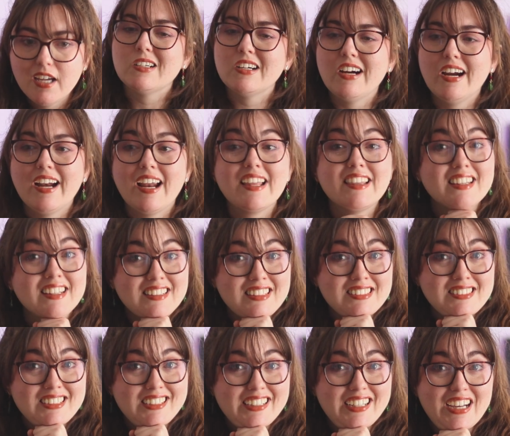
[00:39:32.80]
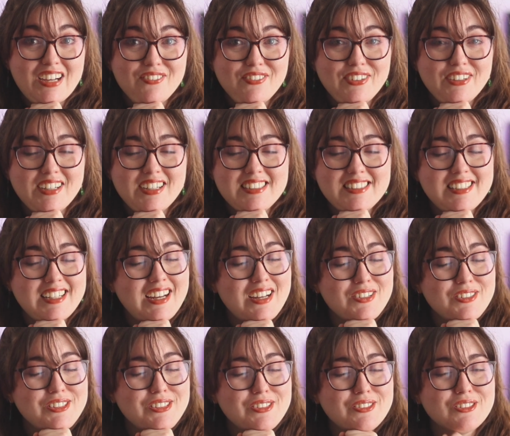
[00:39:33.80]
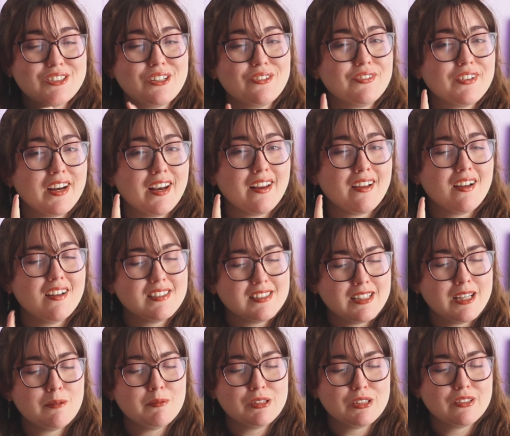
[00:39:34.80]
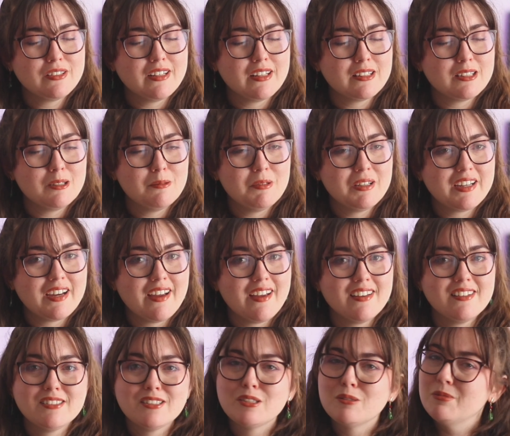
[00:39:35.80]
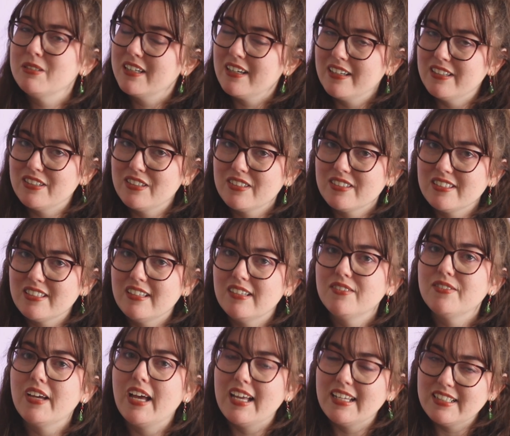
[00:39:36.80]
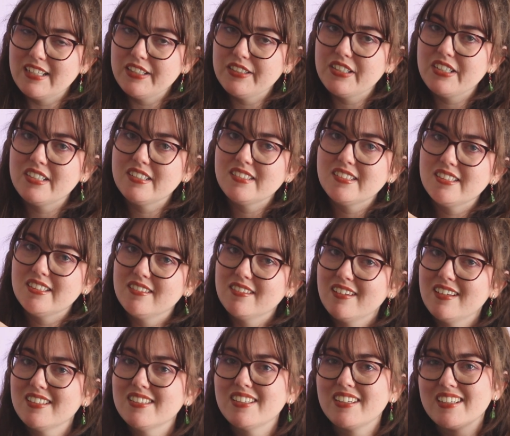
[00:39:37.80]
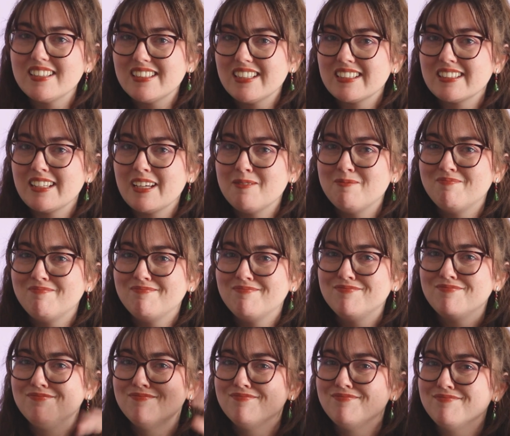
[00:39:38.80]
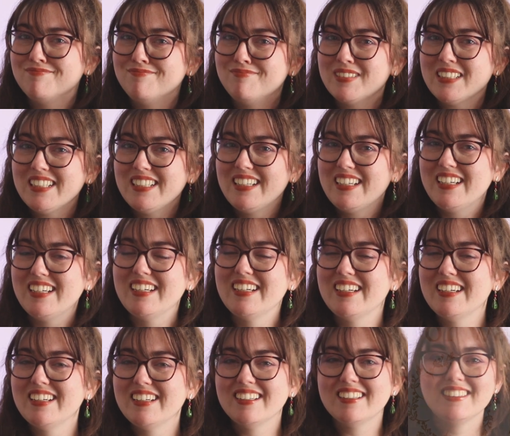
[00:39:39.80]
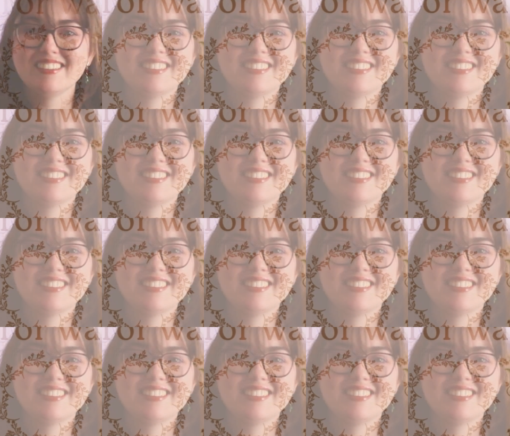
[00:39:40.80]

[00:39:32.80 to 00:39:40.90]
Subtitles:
Alright, I think that's all I have for you guys now, so don't forget it costs absolutely nothing to be kind, so be kind to yourself and others. I'll see you guys next time. Bye!